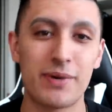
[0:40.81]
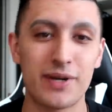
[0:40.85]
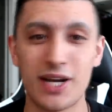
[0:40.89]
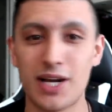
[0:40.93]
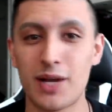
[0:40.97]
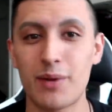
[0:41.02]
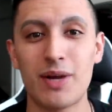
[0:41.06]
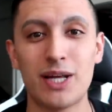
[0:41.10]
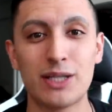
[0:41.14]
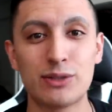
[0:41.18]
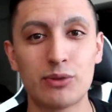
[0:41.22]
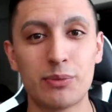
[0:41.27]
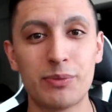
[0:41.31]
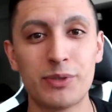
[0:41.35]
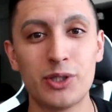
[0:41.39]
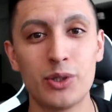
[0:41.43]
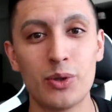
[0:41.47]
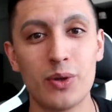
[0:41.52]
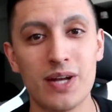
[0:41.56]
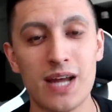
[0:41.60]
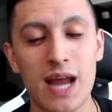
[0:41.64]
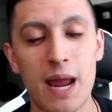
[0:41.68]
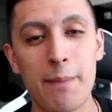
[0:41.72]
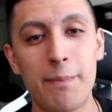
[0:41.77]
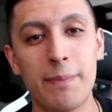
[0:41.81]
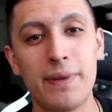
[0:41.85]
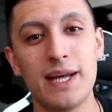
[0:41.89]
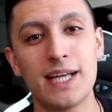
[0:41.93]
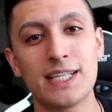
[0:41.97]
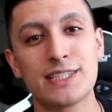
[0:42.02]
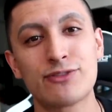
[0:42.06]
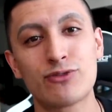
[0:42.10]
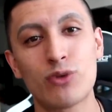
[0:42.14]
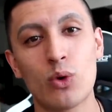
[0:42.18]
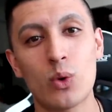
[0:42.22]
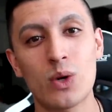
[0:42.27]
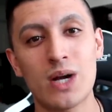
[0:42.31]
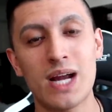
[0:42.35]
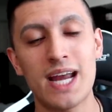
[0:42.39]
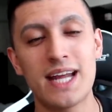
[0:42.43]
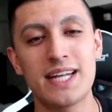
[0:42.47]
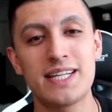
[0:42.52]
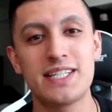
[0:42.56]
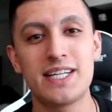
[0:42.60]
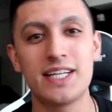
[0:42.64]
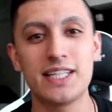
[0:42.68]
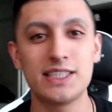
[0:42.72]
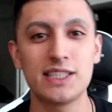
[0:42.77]
But anyways, we'll be doing a P S four
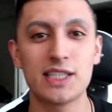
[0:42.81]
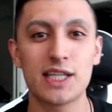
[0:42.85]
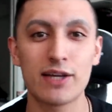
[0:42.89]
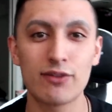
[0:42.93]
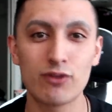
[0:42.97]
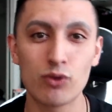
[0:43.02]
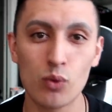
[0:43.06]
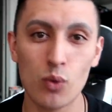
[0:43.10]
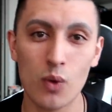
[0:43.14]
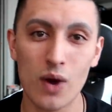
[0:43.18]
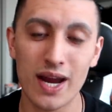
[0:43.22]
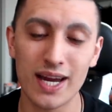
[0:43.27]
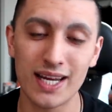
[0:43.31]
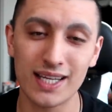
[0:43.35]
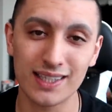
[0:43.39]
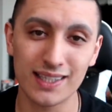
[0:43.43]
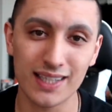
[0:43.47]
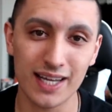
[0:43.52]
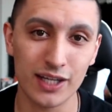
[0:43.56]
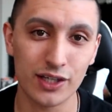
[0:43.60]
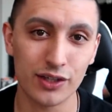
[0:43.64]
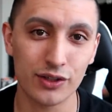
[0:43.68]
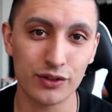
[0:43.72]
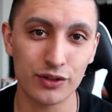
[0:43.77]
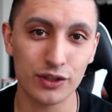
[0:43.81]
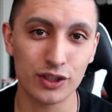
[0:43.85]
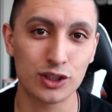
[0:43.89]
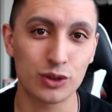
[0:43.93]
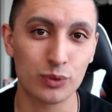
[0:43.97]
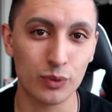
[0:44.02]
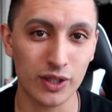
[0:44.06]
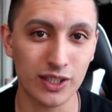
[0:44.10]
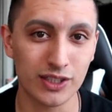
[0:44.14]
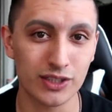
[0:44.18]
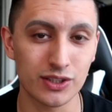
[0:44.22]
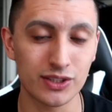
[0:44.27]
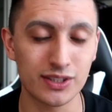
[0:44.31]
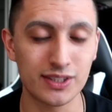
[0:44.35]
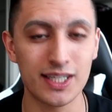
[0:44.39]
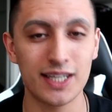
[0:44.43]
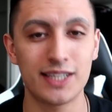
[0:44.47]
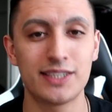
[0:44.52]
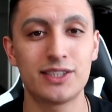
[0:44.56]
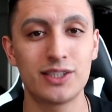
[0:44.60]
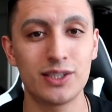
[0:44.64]
and Yeezy giveaway later this week, so stay